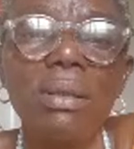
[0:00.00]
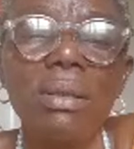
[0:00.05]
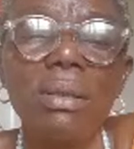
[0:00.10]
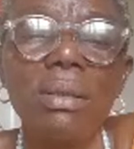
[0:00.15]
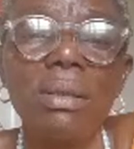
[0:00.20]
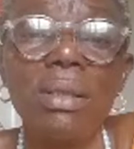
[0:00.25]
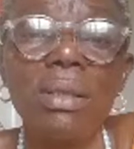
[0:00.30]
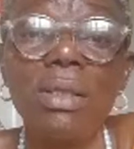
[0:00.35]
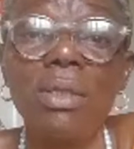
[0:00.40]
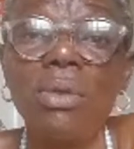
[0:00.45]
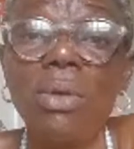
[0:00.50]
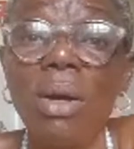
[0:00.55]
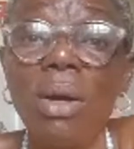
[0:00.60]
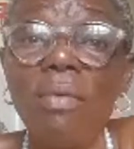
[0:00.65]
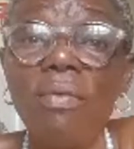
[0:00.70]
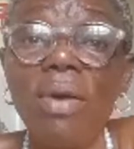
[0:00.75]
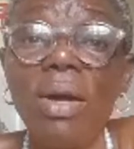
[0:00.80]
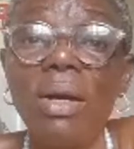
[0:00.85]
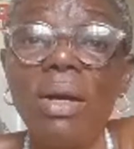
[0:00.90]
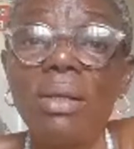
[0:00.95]
The
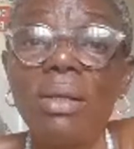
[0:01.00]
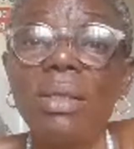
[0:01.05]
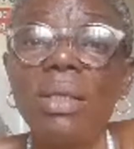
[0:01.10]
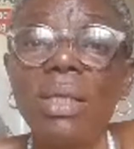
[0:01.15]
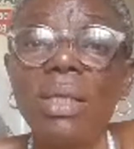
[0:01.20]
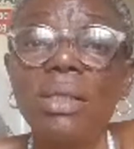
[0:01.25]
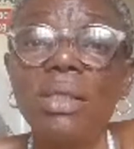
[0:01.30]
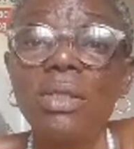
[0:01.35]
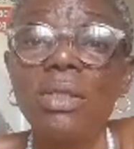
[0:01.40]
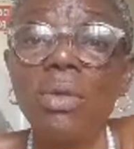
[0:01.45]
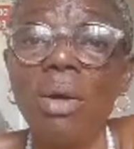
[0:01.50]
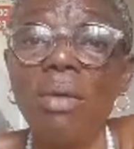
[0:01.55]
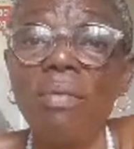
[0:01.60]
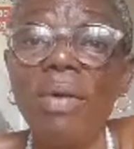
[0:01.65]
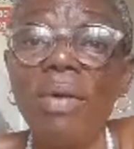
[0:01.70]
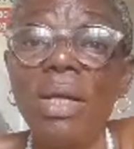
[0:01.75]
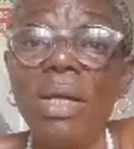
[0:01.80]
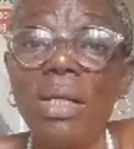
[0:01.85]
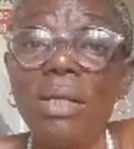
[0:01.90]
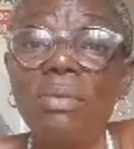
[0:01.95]

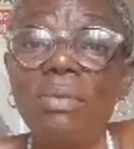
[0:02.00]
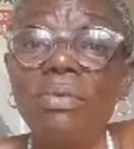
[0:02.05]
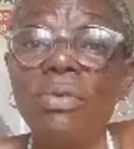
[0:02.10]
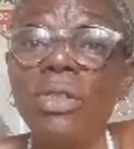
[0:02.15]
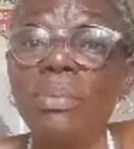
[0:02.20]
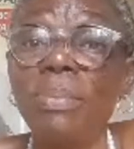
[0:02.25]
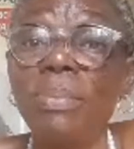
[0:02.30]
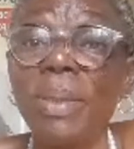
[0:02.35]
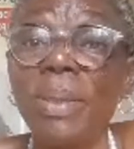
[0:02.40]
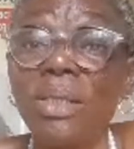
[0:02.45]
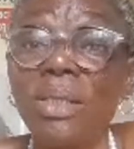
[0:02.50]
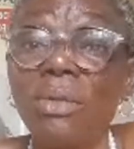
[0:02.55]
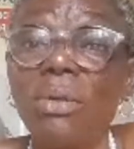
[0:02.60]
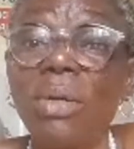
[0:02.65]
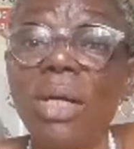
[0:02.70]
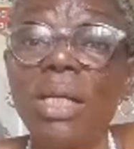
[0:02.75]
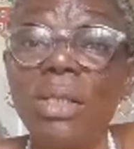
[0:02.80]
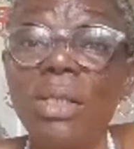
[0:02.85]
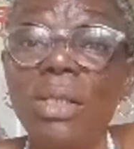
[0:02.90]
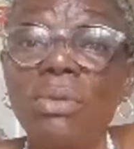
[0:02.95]
guava leaf is
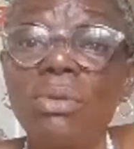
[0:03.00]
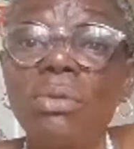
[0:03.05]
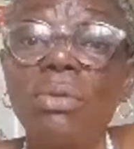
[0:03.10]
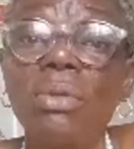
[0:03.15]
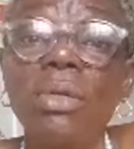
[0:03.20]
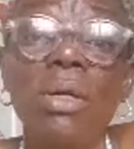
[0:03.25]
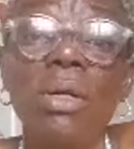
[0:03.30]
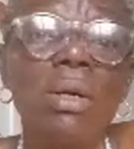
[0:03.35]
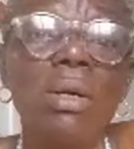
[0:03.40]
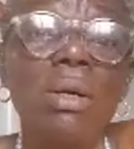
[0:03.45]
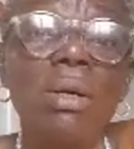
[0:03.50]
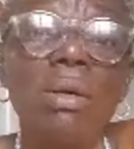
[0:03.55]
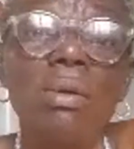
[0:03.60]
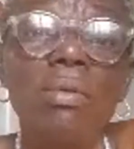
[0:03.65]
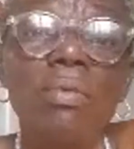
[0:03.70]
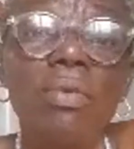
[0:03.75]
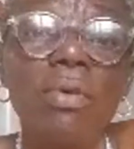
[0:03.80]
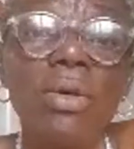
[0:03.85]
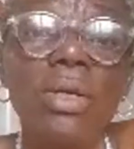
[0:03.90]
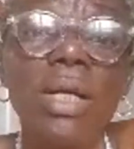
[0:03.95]
particularly good
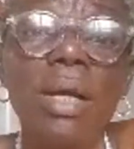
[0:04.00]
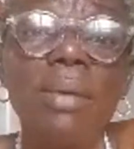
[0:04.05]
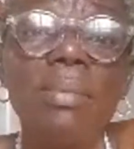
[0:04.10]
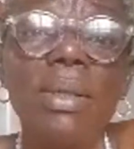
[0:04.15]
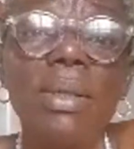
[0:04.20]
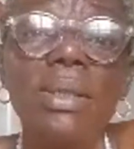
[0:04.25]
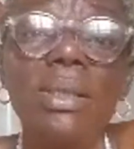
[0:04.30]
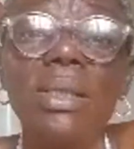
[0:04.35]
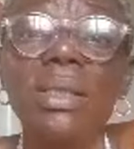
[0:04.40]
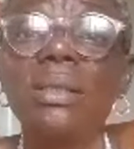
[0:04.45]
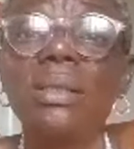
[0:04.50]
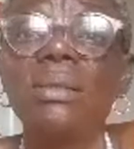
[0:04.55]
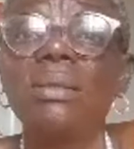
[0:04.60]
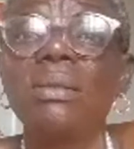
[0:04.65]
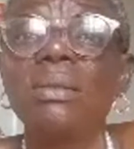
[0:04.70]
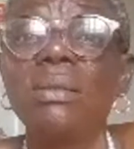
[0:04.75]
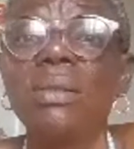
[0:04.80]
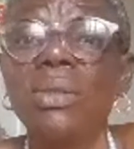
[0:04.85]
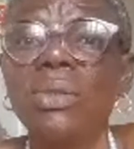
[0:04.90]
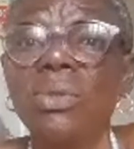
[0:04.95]
for diabetics,
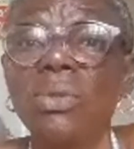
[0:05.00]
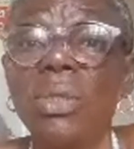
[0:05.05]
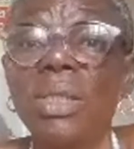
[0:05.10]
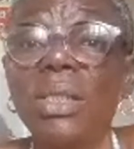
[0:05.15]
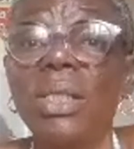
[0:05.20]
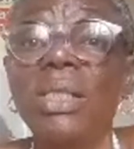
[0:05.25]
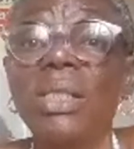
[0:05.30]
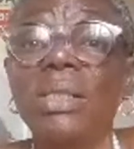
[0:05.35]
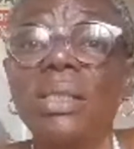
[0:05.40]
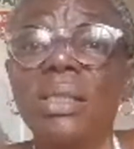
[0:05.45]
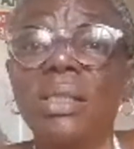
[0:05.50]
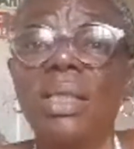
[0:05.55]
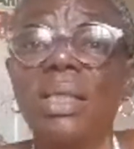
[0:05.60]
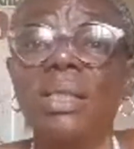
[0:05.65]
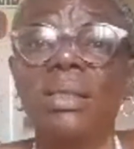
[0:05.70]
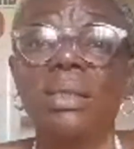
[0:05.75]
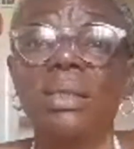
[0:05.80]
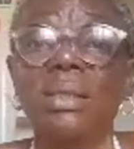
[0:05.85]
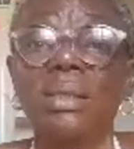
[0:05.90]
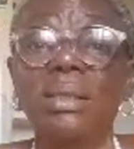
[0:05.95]
insulin
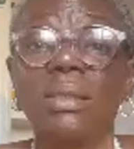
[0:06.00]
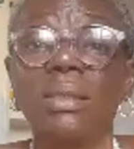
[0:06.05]
resistance.